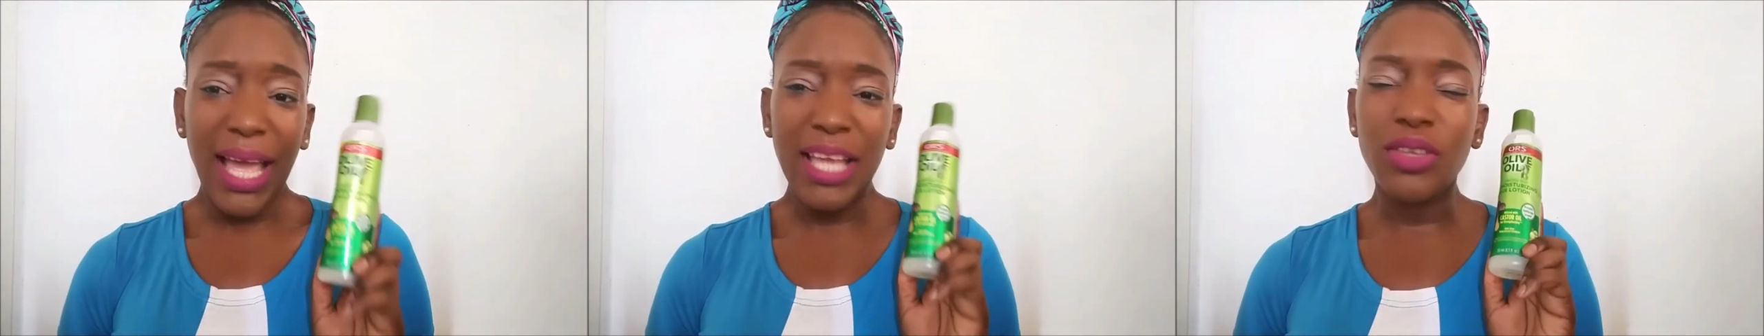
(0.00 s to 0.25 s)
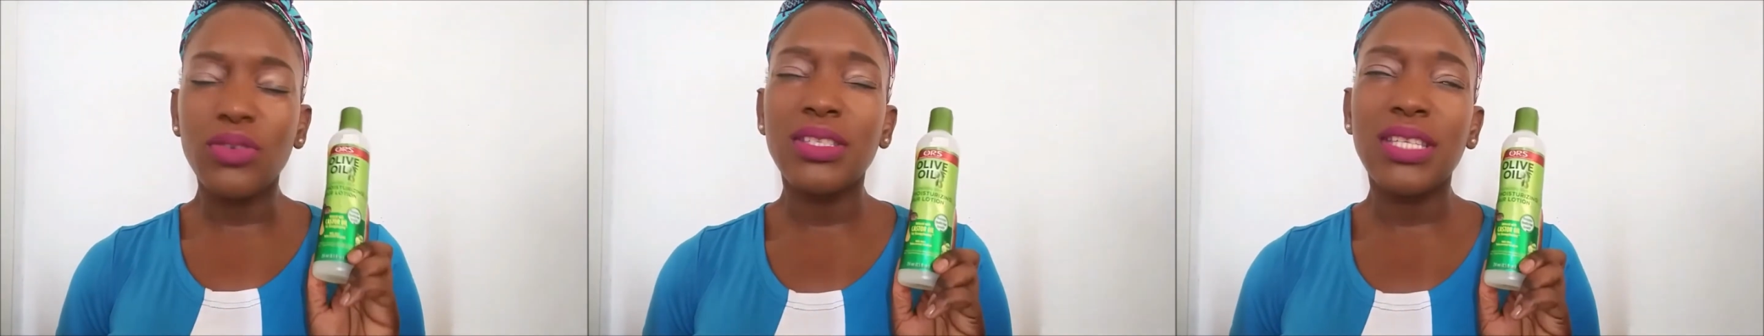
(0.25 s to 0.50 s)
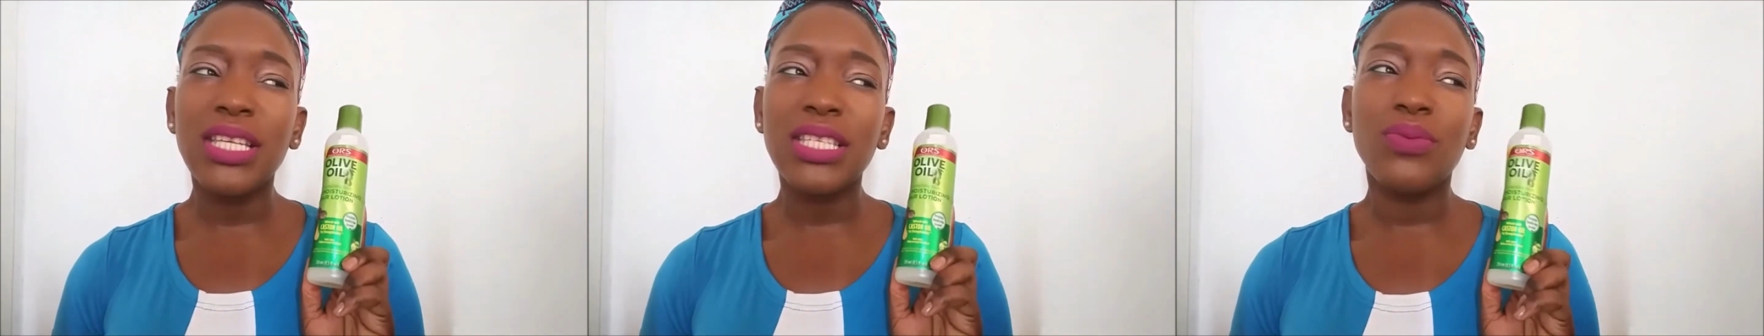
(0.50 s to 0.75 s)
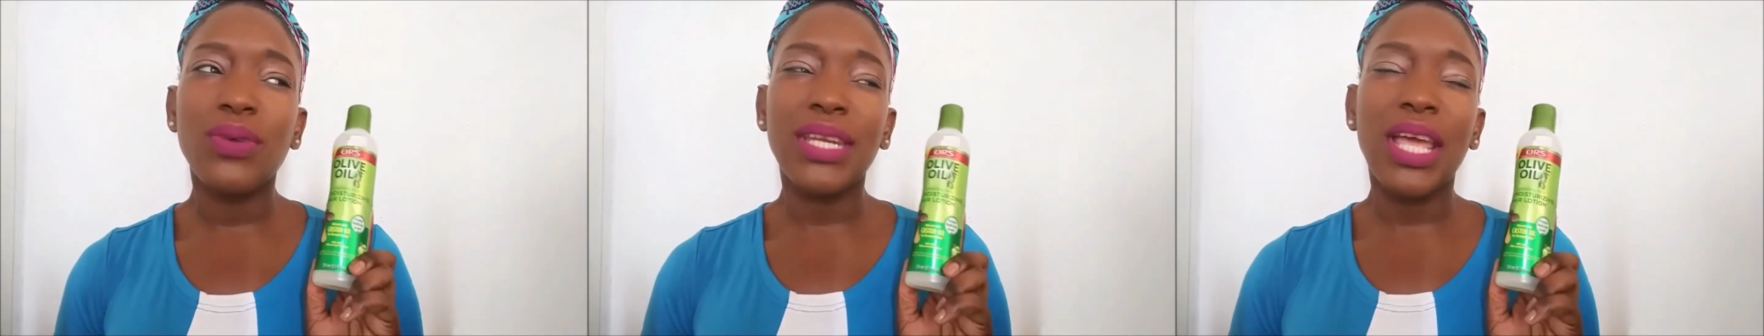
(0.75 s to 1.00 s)
I used
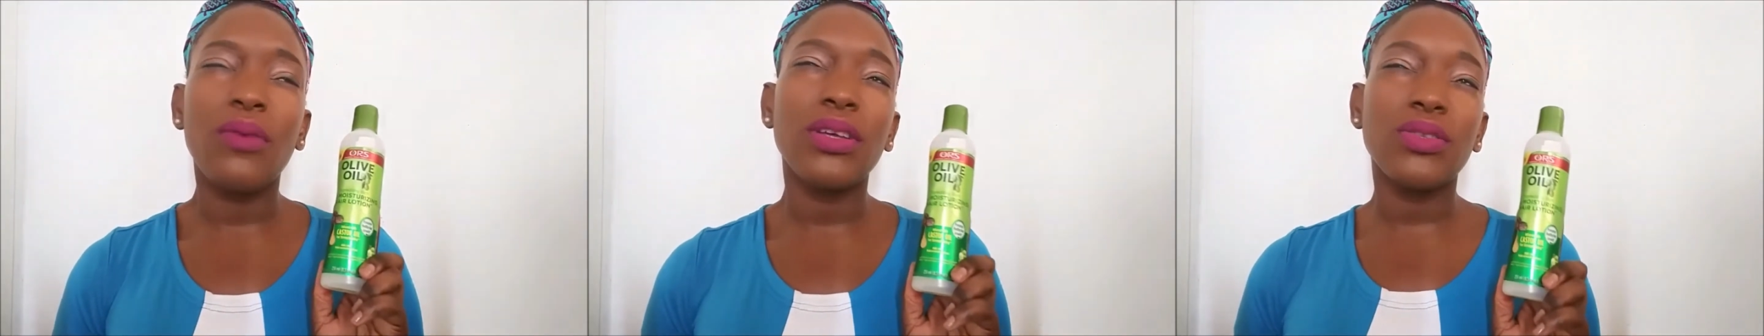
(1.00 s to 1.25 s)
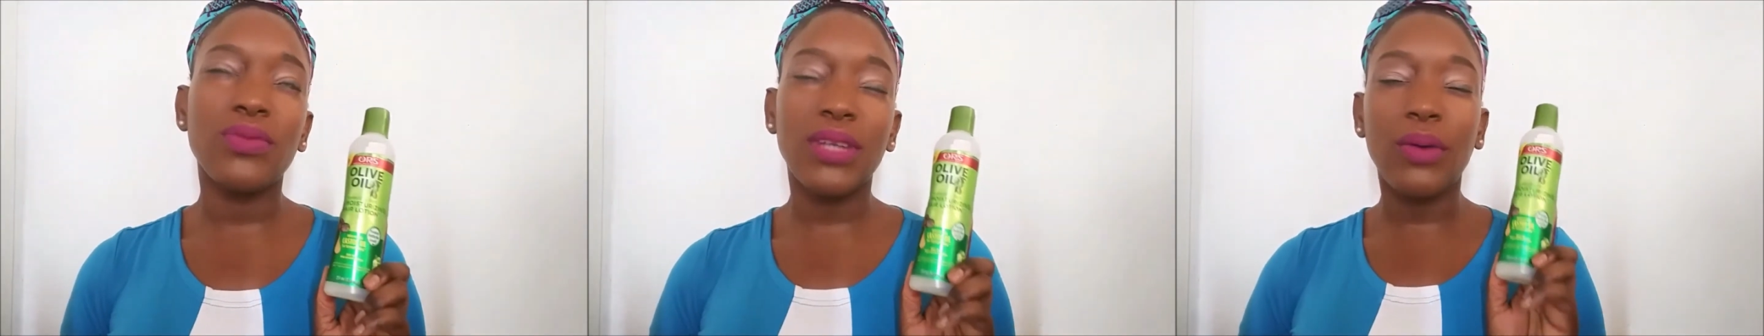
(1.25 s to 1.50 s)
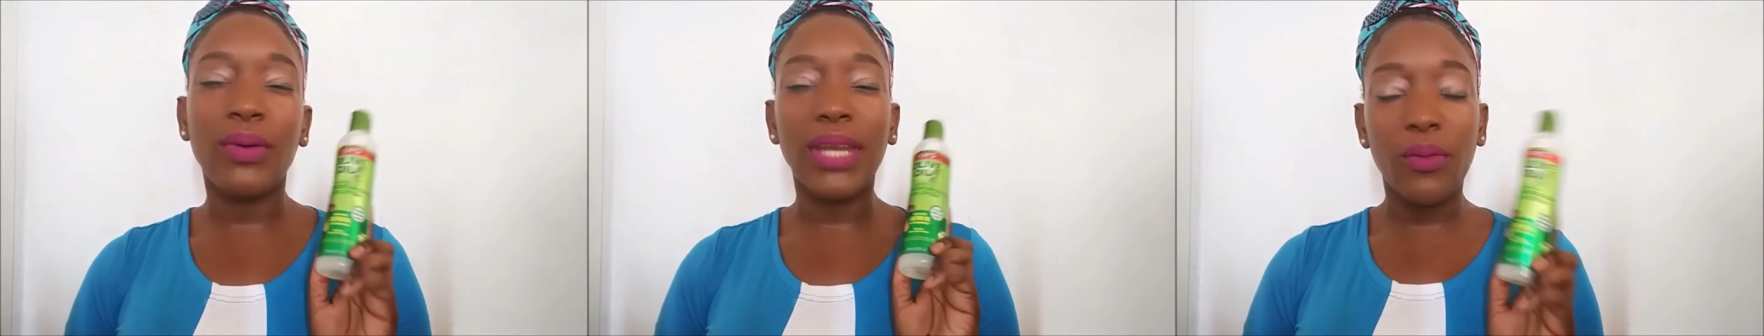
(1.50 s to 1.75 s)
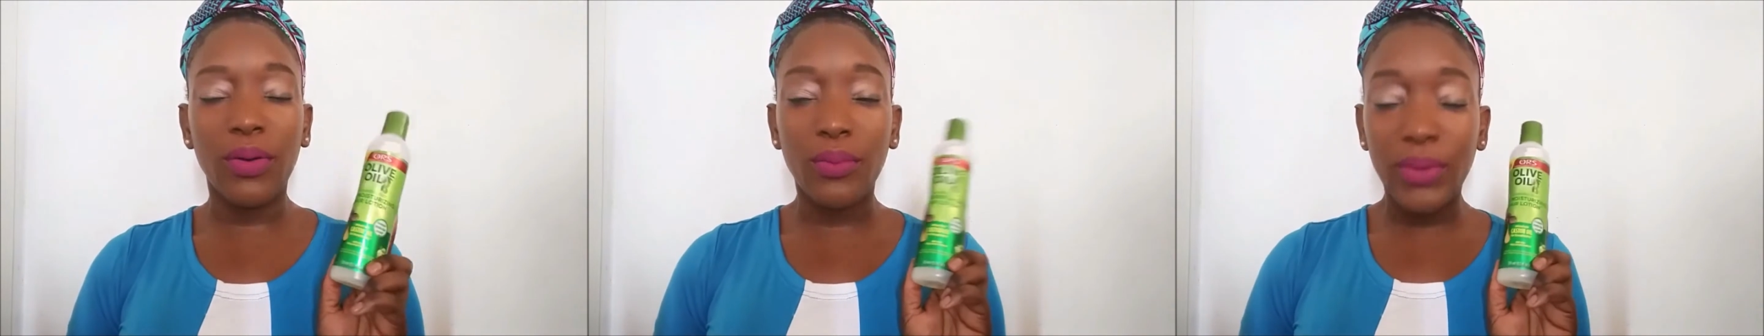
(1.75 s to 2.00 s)
this when I
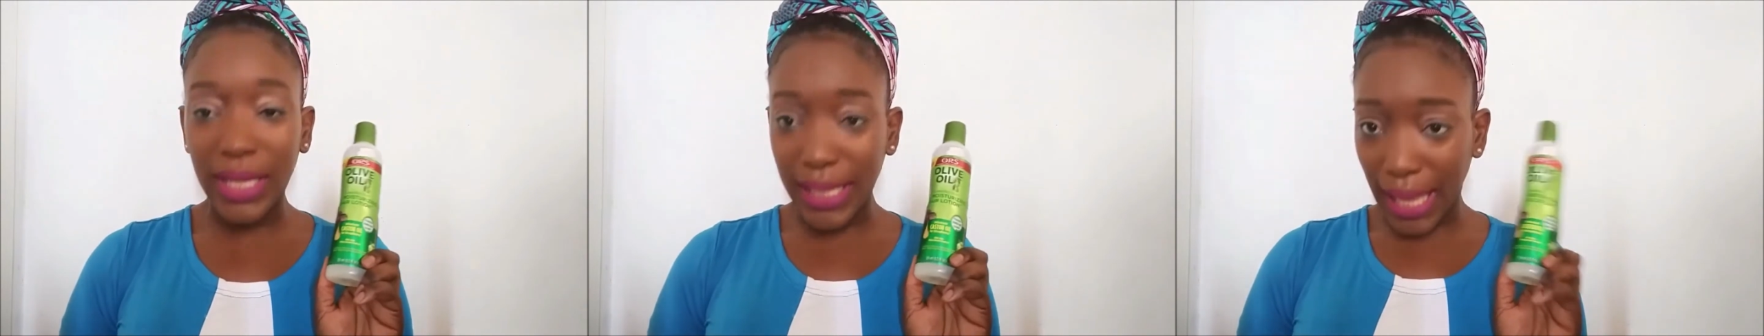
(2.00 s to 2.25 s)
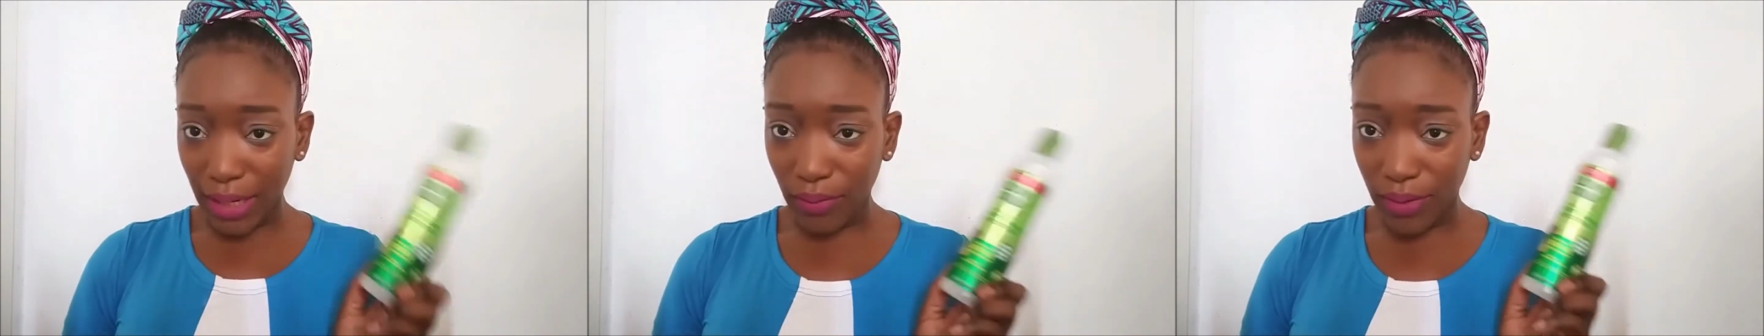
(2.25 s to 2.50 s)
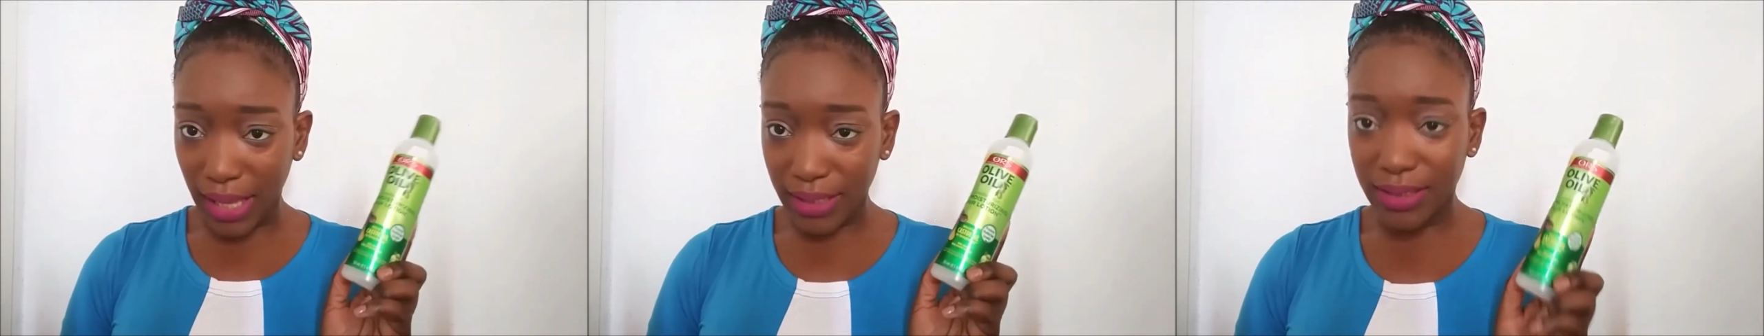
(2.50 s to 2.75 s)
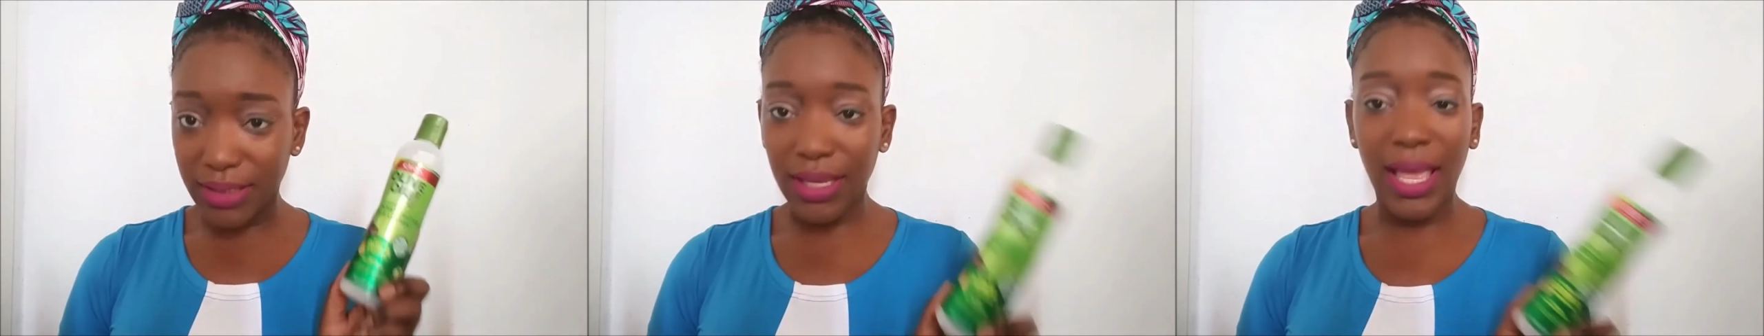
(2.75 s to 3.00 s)
had
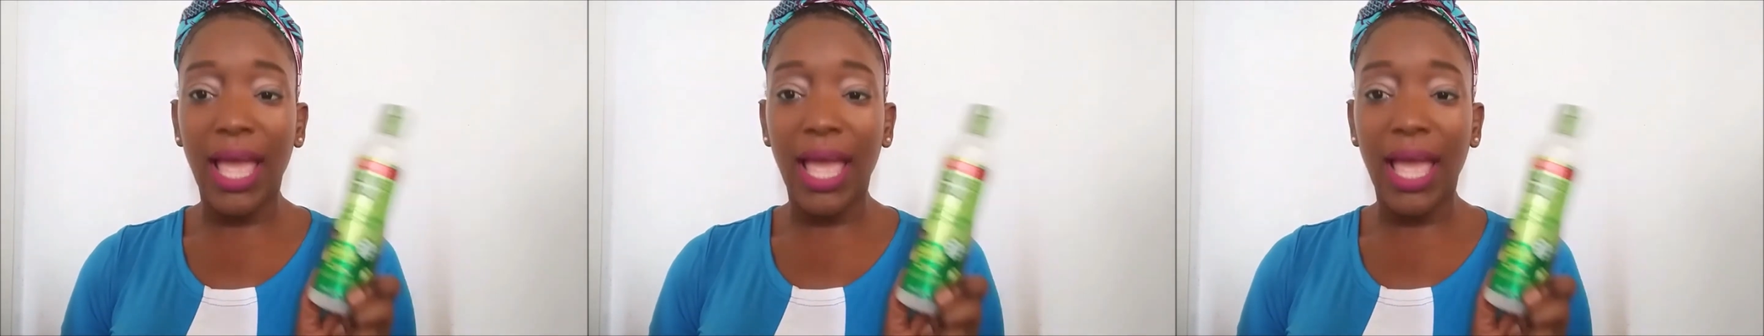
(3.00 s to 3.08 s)
relaxed hair.